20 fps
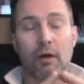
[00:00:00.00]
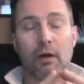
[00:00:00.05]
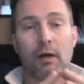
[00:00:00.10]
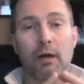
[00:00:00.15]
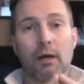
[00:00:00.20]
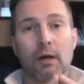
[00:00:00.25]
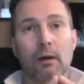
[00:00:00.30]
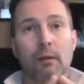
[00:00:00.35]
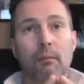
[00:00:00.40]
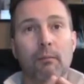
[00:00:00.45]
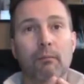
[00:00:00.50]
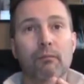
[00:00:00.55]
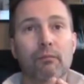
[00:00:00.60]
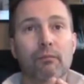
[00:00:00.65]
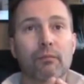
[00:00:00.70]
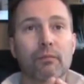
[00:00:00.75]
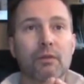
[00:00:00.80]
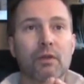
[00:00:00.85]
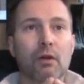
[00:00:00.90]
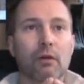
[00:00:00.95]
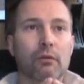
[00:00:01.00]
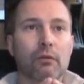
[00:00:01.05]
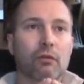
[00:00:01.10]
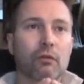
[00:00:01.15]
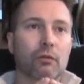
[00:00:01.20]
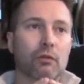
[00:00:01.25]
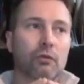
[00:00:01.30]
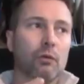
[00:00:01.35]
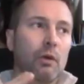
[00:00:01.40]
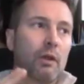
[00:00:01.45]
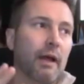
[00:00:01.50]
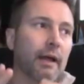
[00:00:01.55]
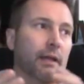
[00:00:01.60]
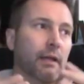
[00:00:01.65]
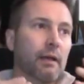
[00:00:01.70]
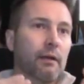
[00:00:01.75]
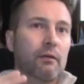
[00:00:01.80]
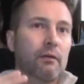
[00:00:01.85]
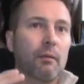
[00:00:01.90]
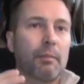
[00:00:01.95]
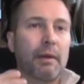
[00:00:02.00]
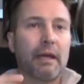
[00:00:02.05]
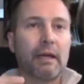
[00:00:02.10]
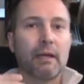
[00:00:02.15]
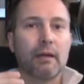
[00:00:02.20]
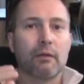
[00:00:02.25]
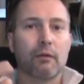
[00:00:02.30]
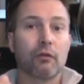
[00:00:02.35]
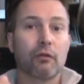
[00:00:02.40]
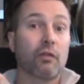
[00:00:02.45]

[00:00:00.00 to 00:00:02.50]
You know, so to liken it to banking,